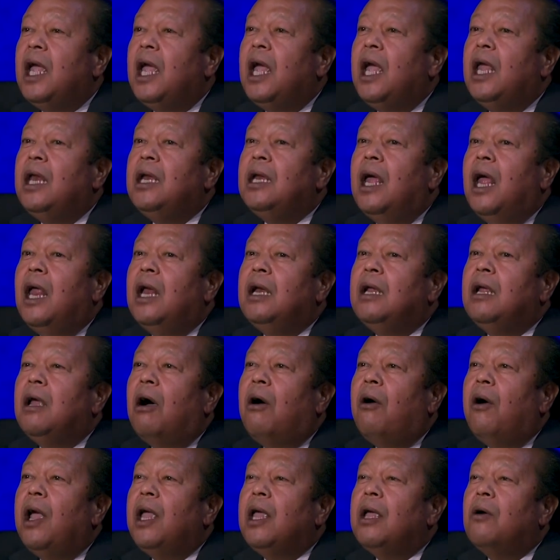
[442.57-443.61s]
in and
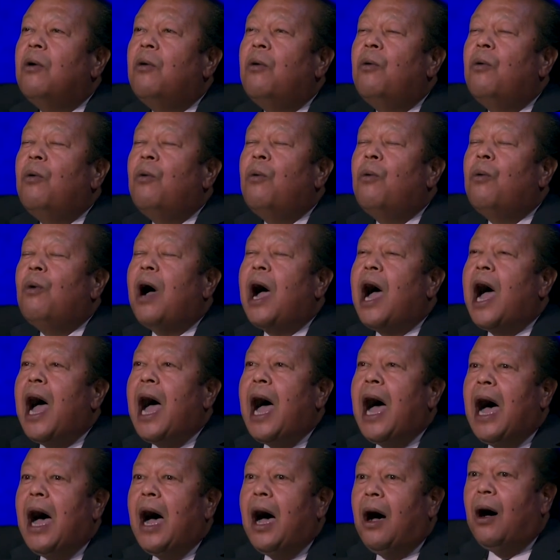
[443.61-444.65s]
going,
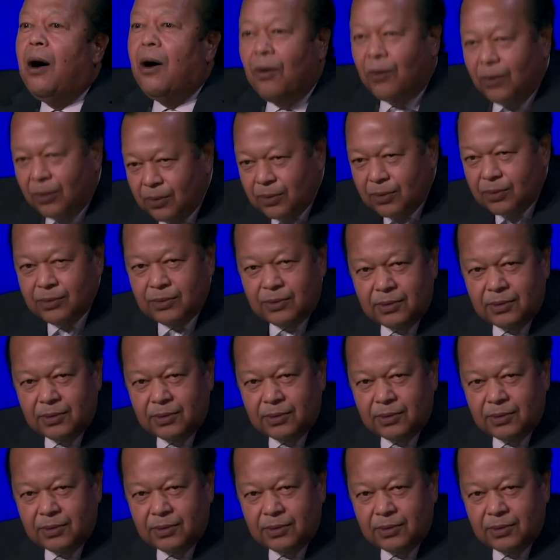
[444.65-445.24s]
wow.